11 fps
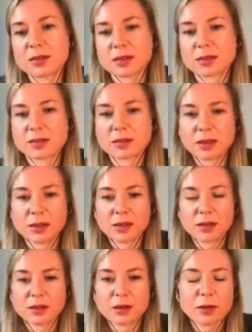clear,
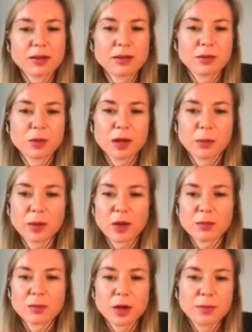
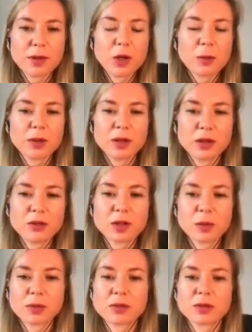and often
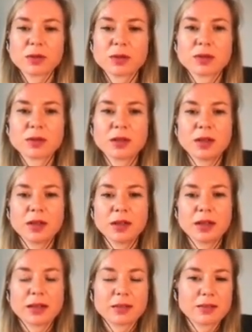vendors will
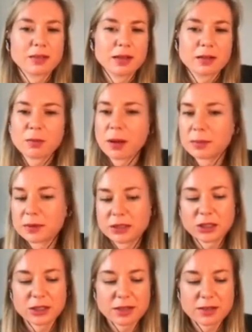read this as well.
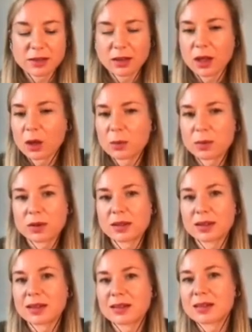So it's trying
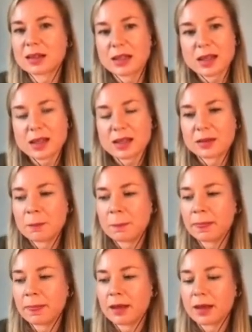to make this
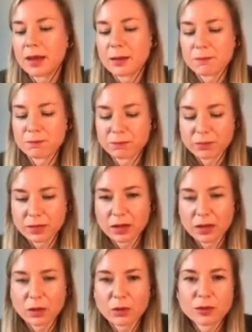policy both
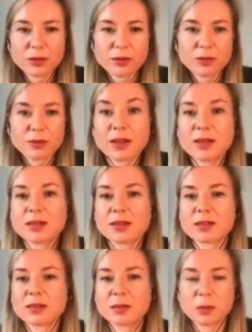whole and
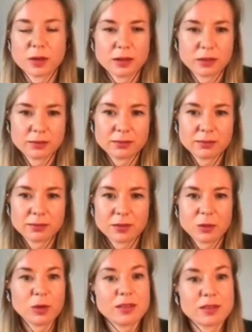accessible. And the accessible
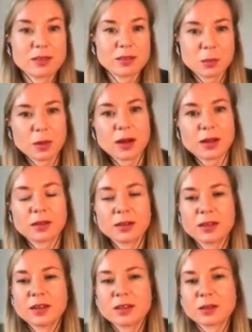part is the bit I
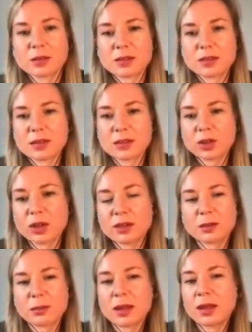think that
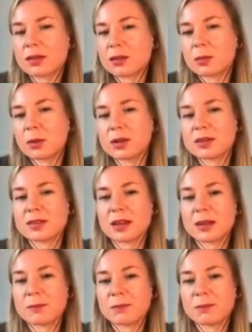sometimes gets missed.